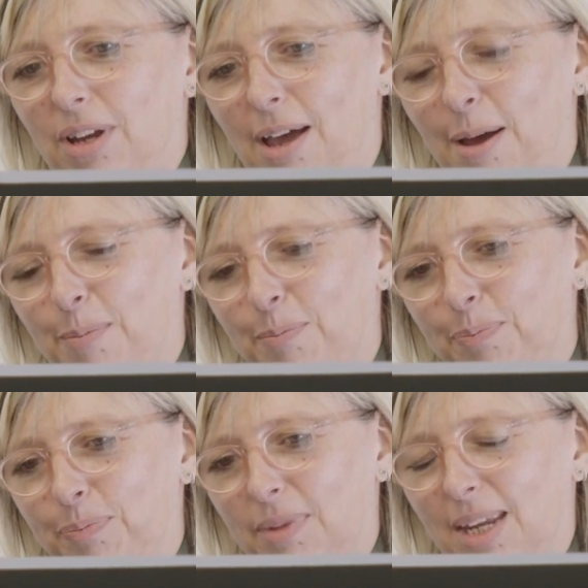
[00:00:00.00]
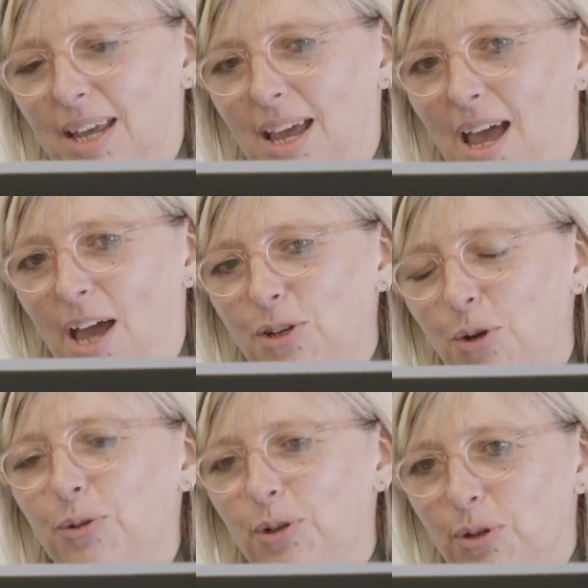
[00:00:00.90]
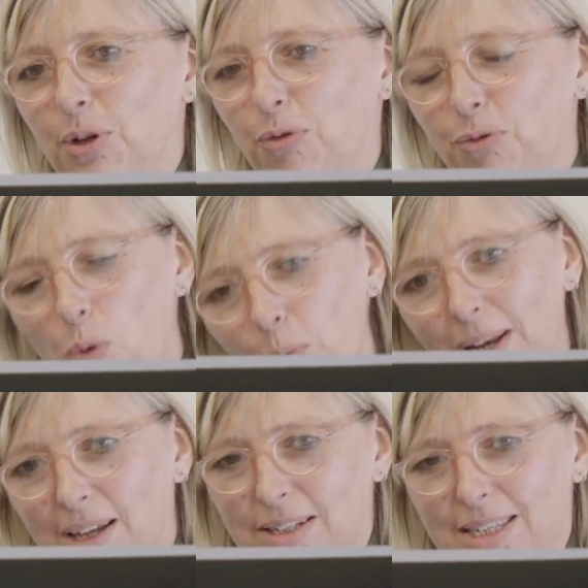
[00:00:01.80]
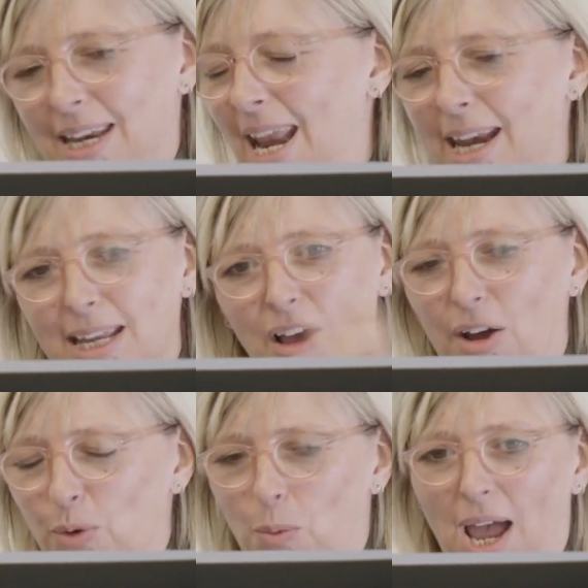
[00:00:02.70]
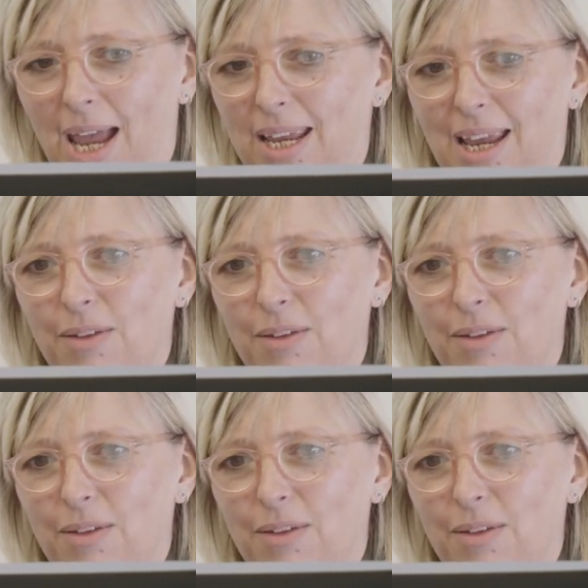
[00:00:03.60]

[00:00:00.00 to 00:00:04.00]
I don't look at formulas in any kind of way.